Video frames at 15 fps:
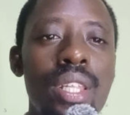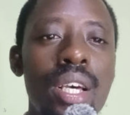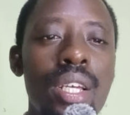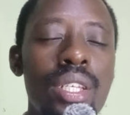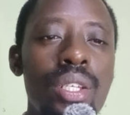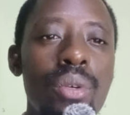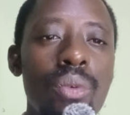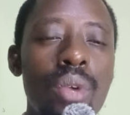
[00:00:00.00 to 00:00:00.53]

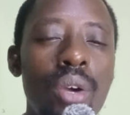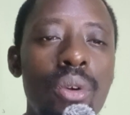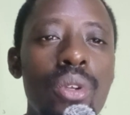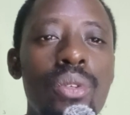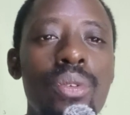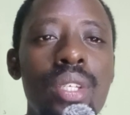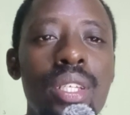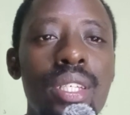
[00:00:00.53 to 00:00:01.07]
that we are
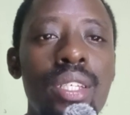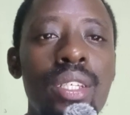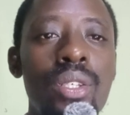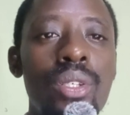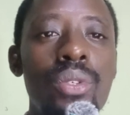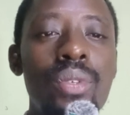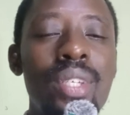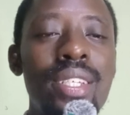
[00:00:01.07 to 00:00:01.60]
going to
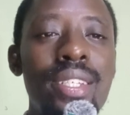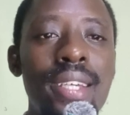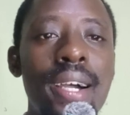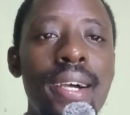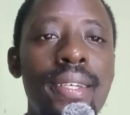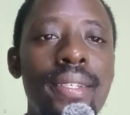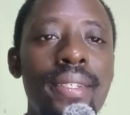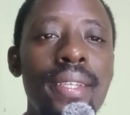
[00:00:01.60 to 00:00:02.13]

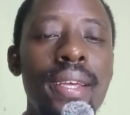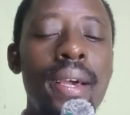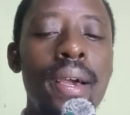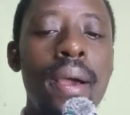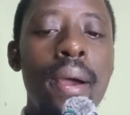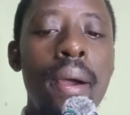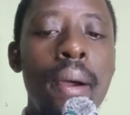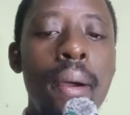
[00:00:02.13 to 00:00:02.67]
discuss,
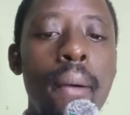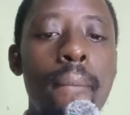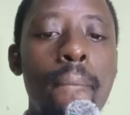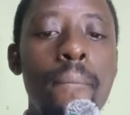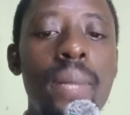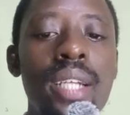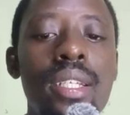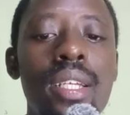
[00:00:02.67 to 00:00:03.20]

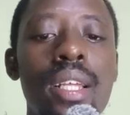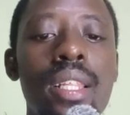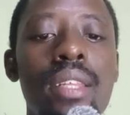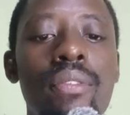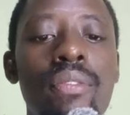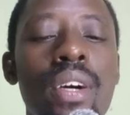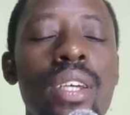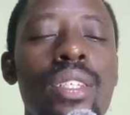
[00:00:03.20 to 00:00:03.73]
but
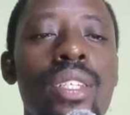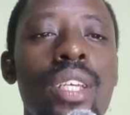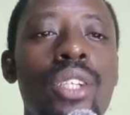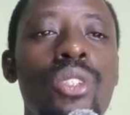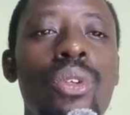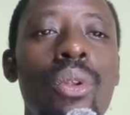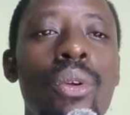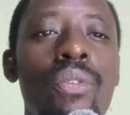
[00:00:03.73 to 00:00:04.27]
the first
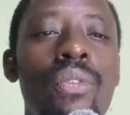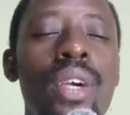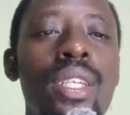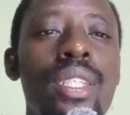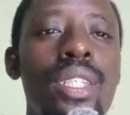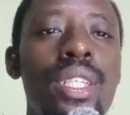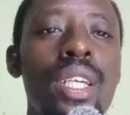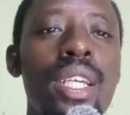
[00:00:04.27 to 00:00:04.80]
sexual
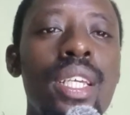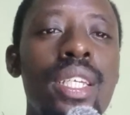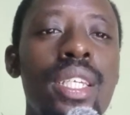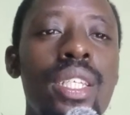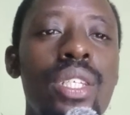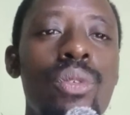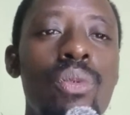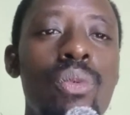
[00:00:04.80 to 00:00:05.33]
offense
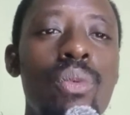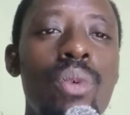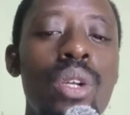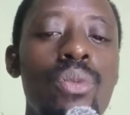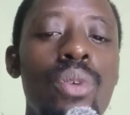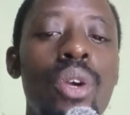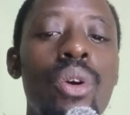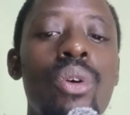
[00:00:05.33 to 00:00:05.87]
is
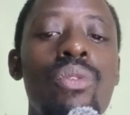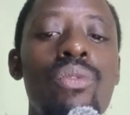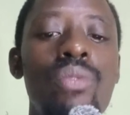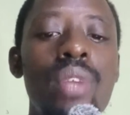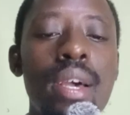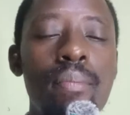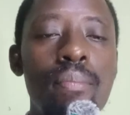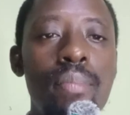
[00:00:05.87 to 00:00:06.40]
what we call
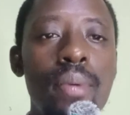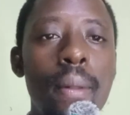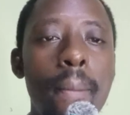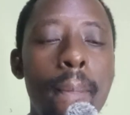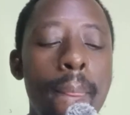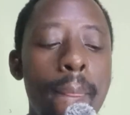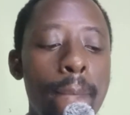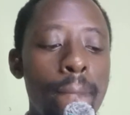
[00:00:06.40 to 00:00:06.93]
rape.
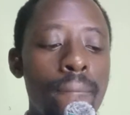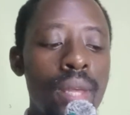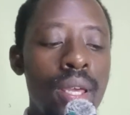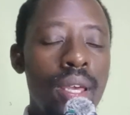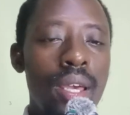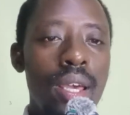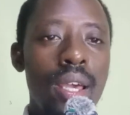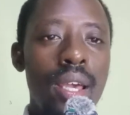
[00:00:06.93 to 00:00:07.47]

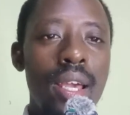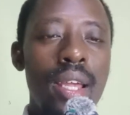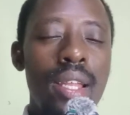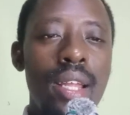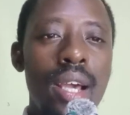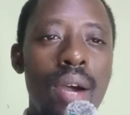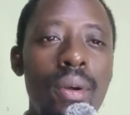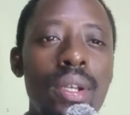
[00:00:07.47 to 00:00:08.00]

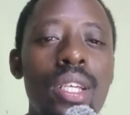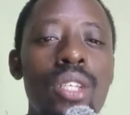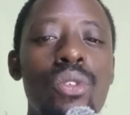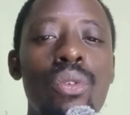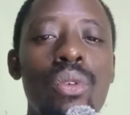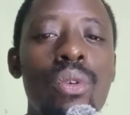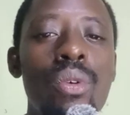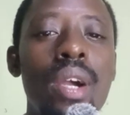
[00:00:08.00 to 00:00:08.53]
And I want us
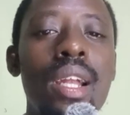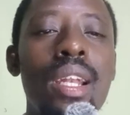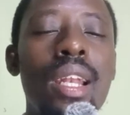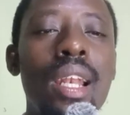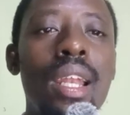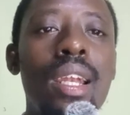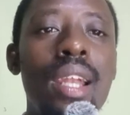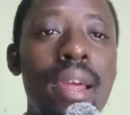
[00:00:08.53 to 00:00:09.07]
to look at
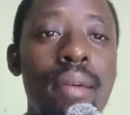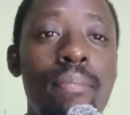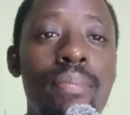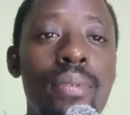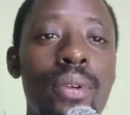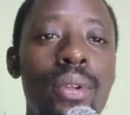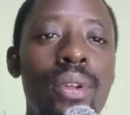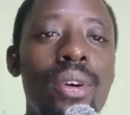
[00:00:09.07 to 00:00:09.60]
rape,
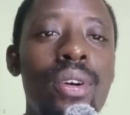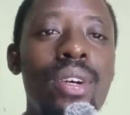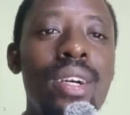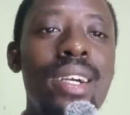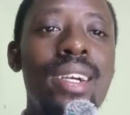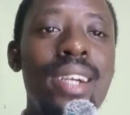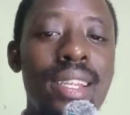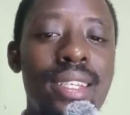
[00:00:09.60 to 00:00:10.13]

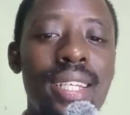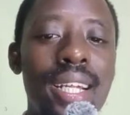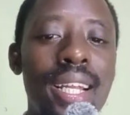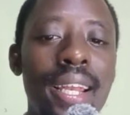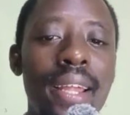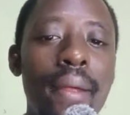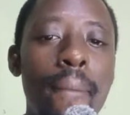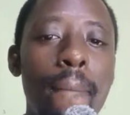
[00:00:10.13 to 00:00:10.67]

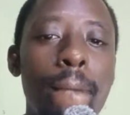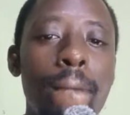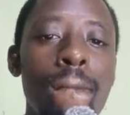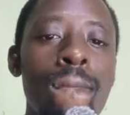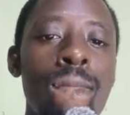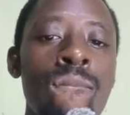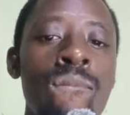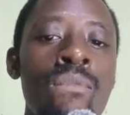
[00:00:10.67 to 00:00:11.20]
critically.
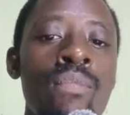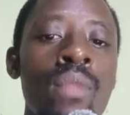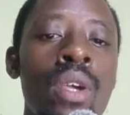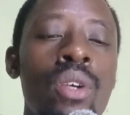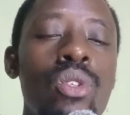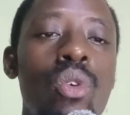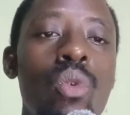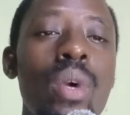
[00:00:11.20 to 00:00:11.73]

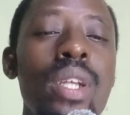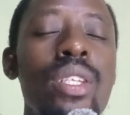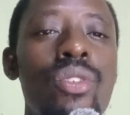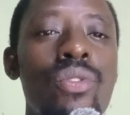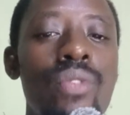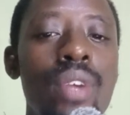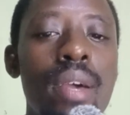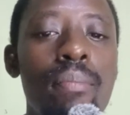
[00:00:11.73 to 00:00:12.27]
So what
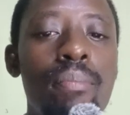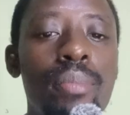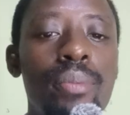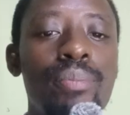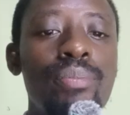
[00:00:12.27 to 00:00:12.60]
is rape?